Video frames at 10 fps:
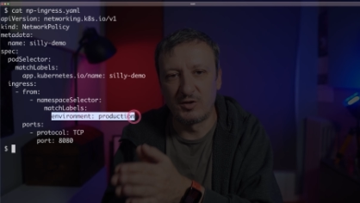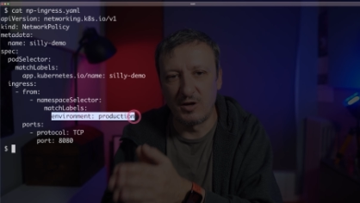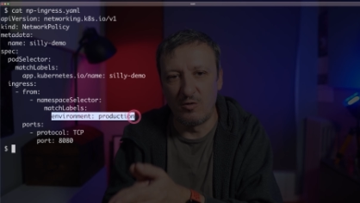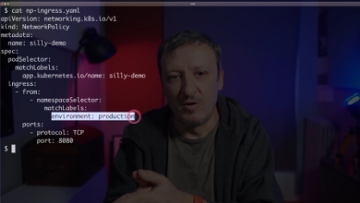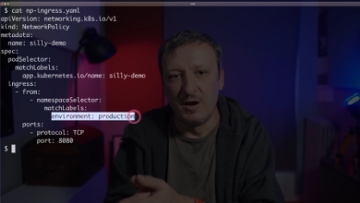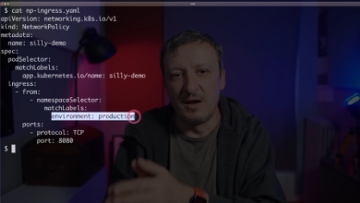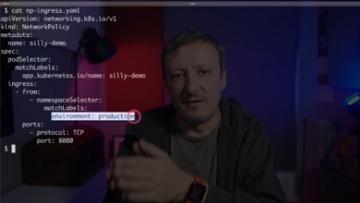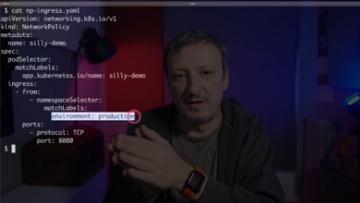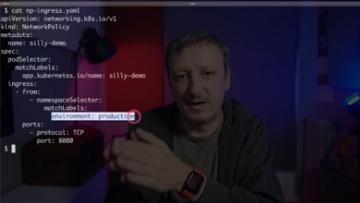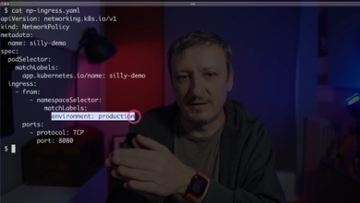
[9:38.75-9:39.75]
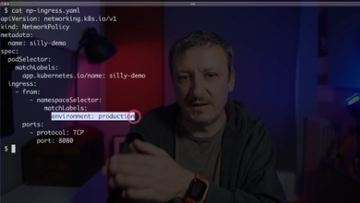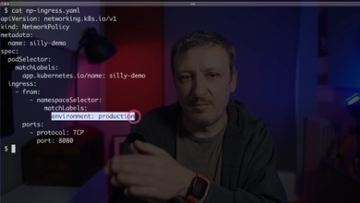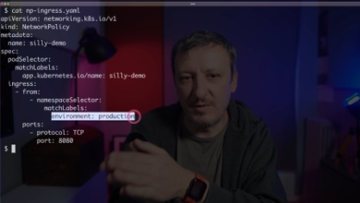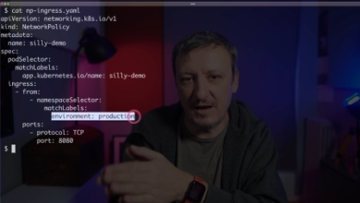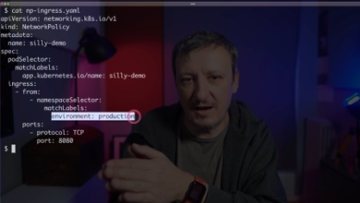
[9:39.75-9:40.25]
So if there is an
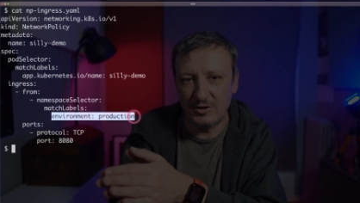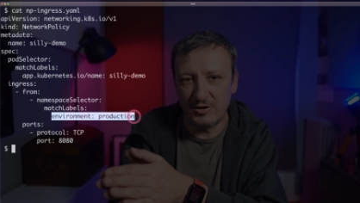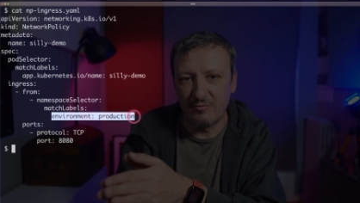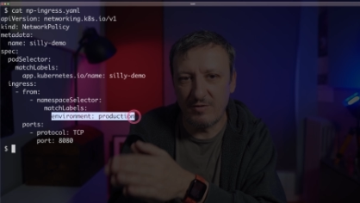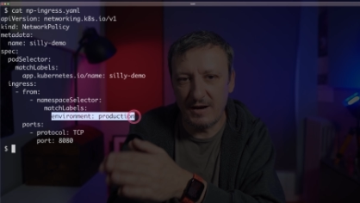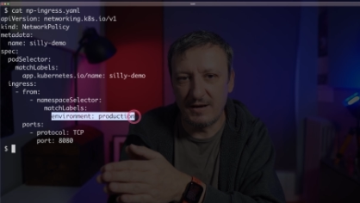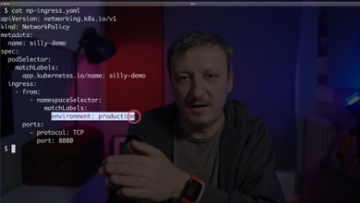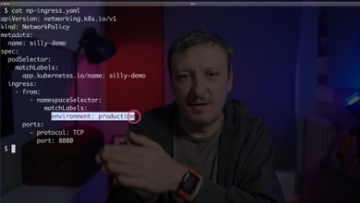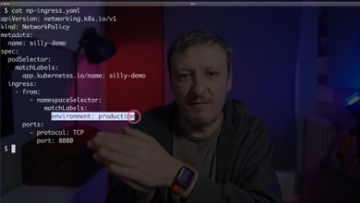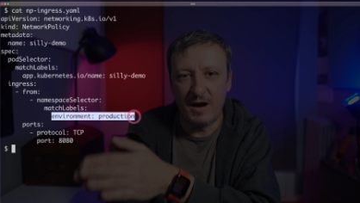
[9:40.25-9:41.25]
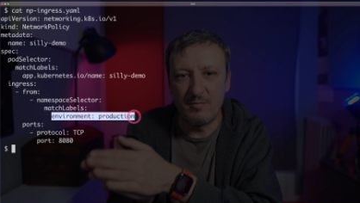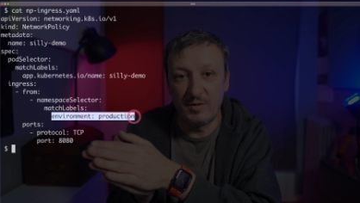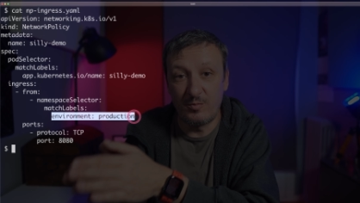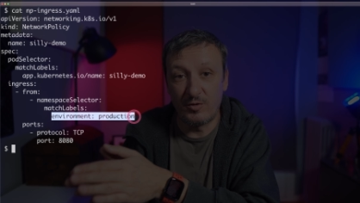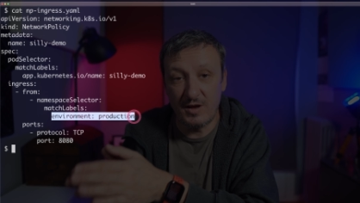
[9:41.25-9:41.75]
application running in
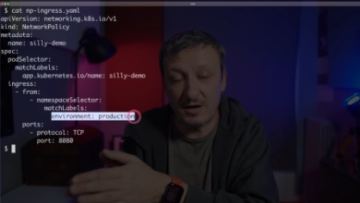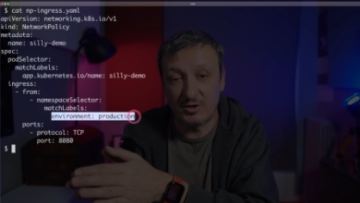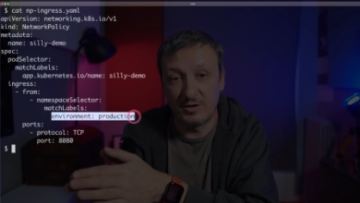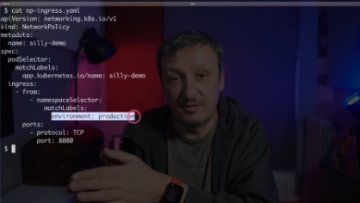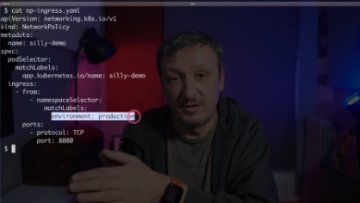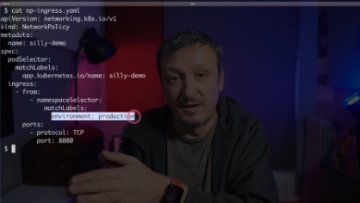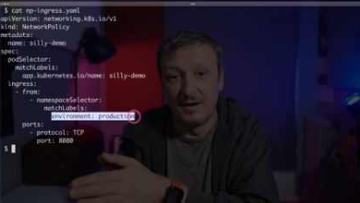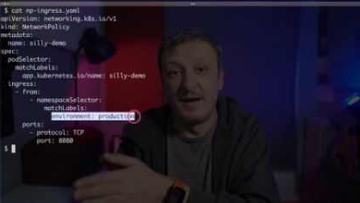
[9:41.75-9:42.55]
environment production